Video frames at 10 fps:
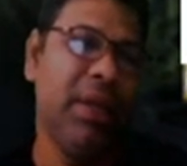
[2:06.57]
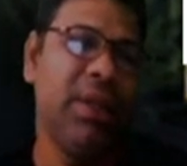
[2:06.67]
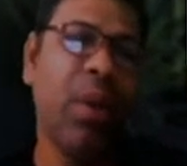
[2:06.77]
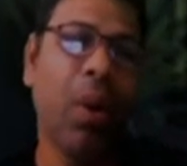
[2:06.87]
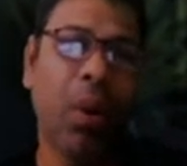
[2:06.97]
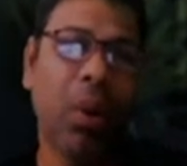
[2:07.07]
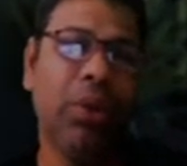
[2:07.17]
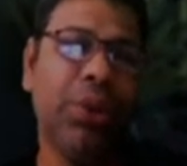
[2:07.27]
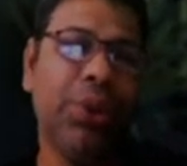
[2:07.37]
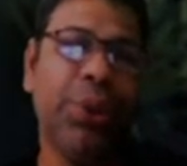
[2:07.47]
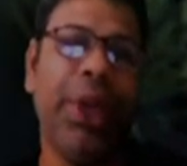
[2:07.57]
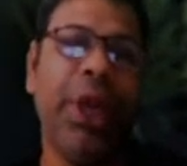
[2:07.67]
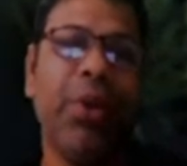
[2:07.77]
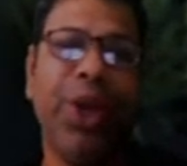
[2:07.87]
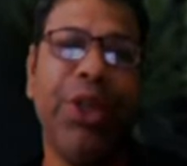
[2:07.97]
goals we
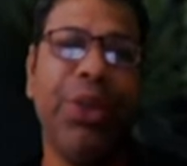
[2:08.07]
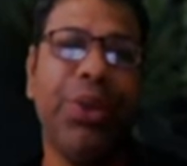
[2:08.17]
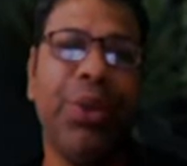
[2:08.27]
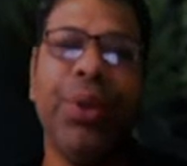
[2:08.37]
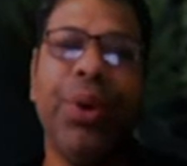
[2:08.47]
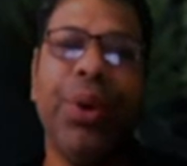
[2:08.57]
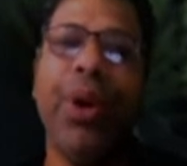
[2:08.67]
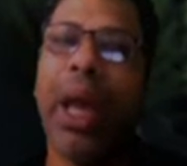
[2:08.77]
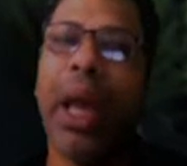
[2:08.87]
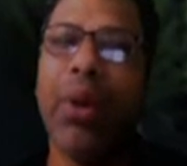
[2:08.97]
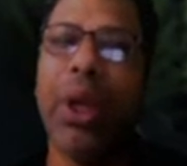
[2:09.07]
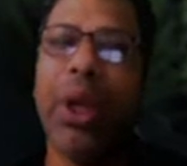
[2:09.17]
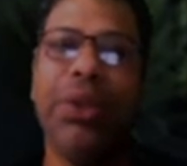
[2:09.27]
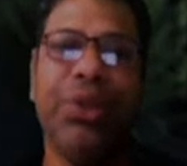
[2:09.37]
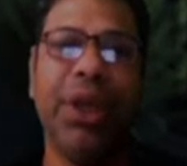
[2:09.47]
are going to
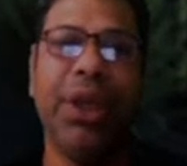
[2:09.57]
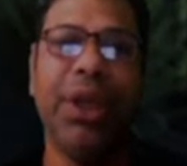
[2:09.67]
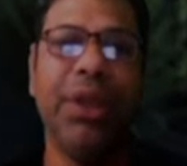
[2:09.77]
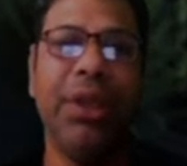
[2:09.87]
acquire today.